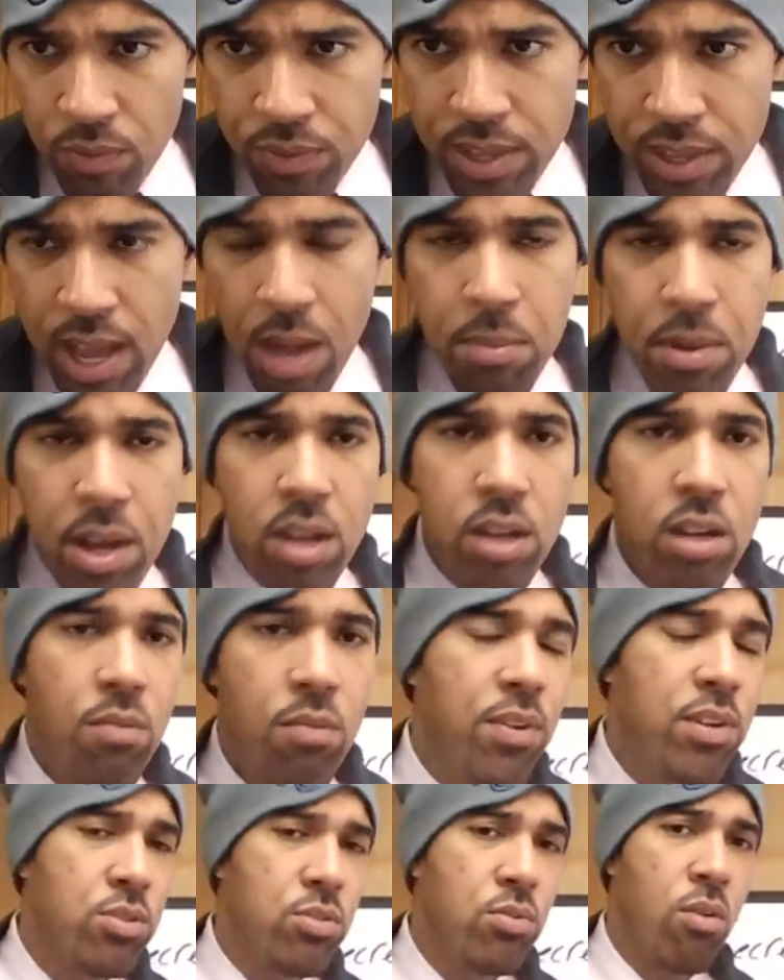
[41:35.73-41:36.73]
Yeah, I'm
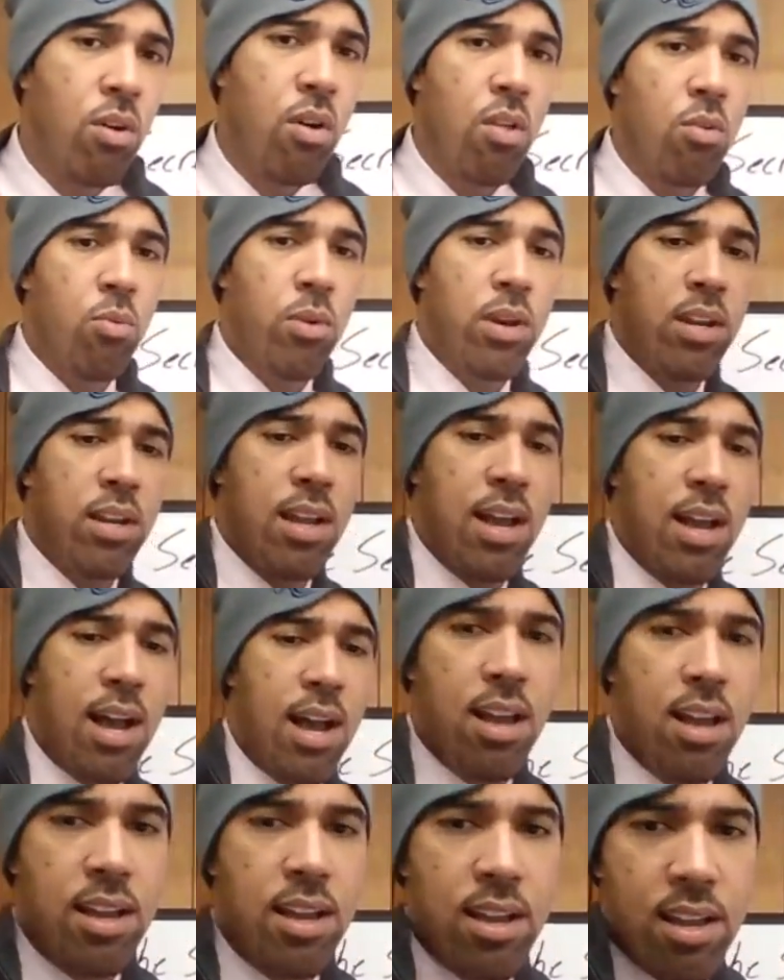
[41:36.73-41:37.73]
unconventional all the way.
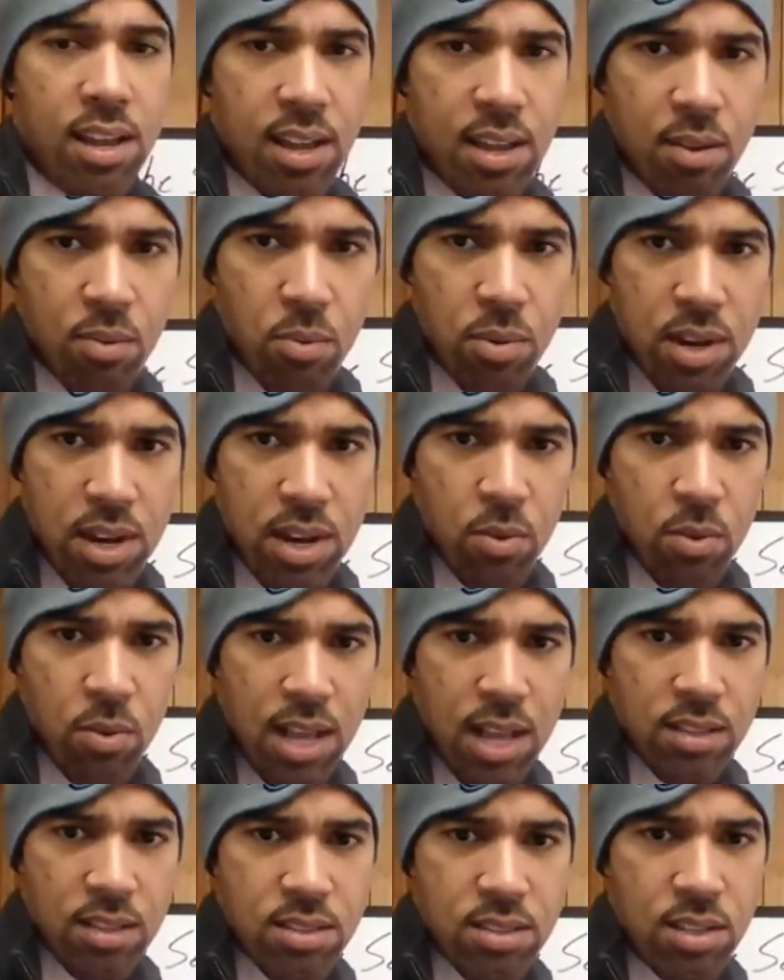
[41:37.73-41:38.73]
I when when
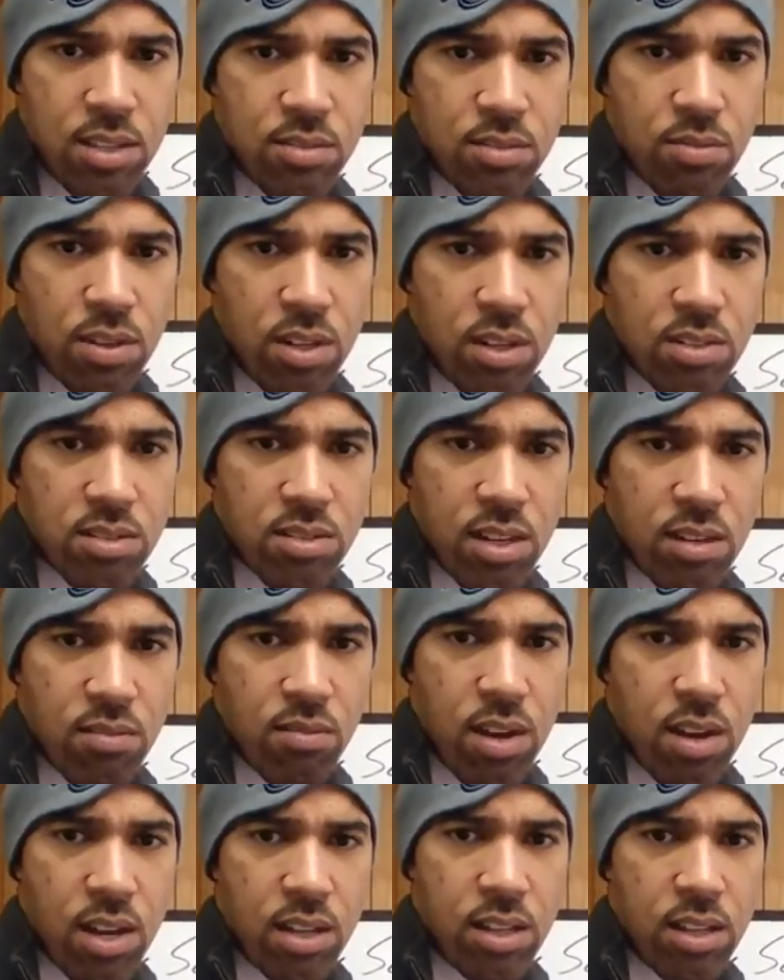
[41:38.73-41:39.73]
I teach real estate,
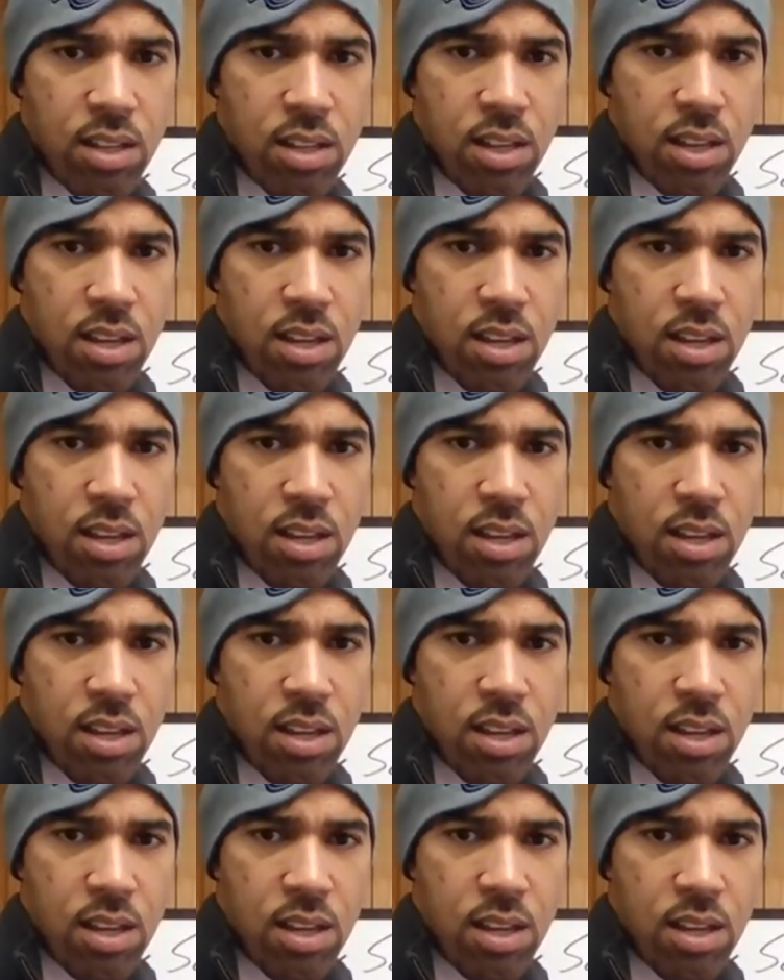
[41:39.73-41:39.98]
Ronnie,